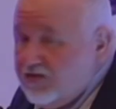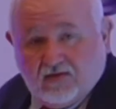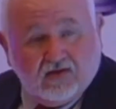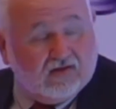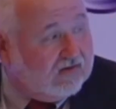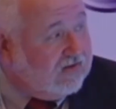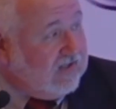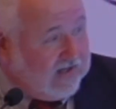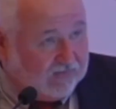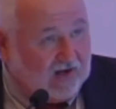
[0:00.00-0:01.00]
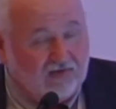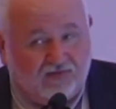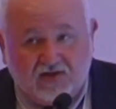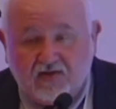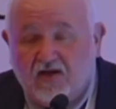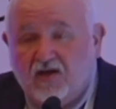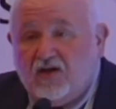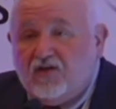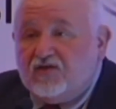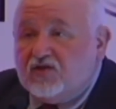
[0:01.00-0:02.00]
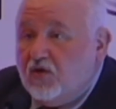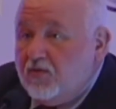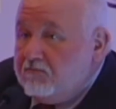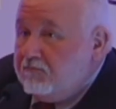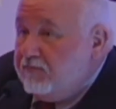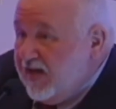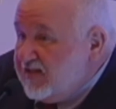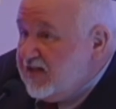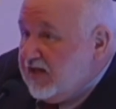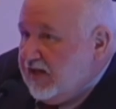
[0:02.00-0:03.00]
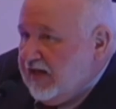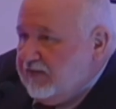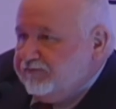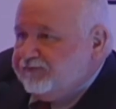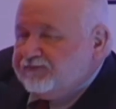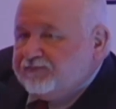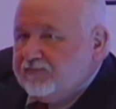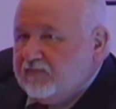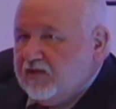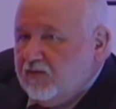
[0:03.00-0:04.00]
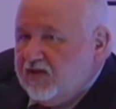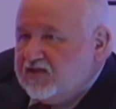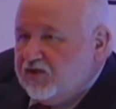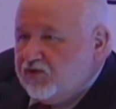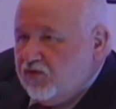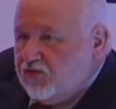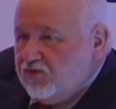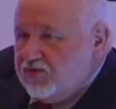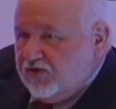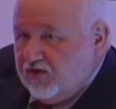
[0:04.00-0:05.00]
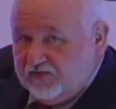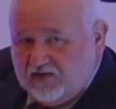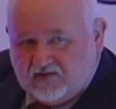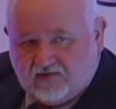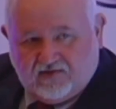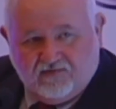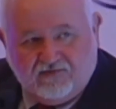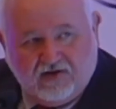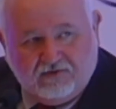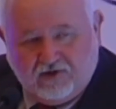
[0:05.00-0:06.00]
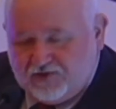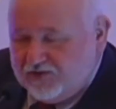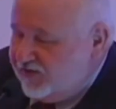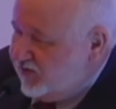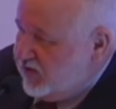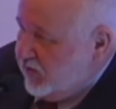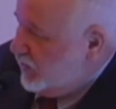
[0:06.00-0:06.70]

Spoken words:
So, yeah, I will finish. So basically, what is the conclusion of this very rushed talk?